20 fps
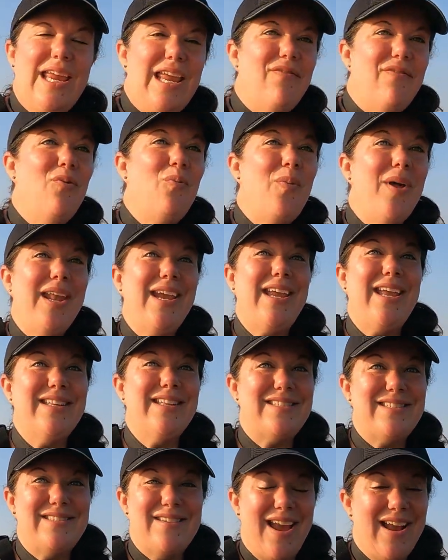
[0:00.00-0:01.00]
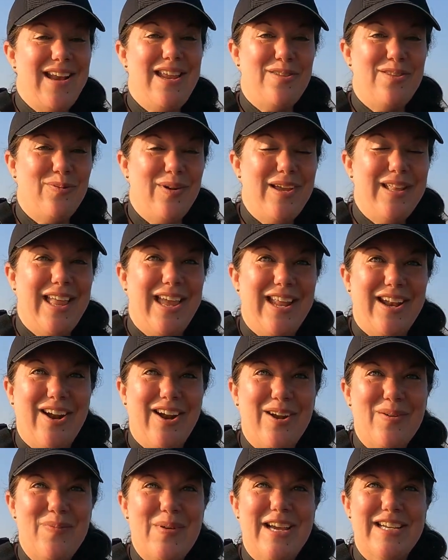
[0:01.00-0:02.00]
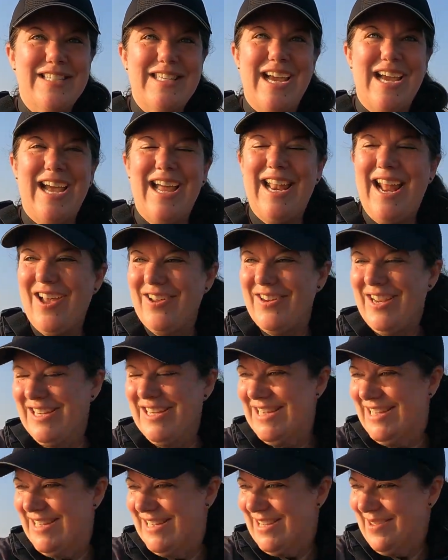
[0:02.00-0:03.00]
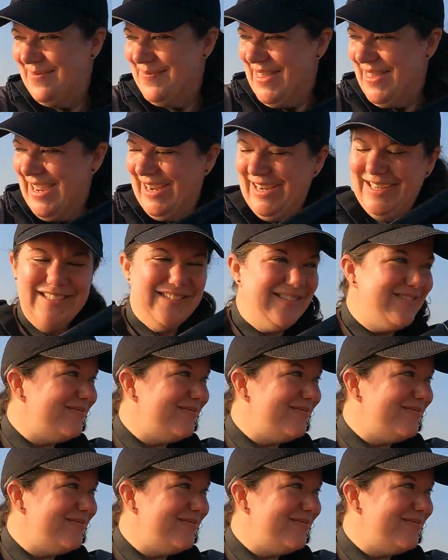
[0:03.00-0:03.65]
even when it gets 93 later, because I got out and I did something.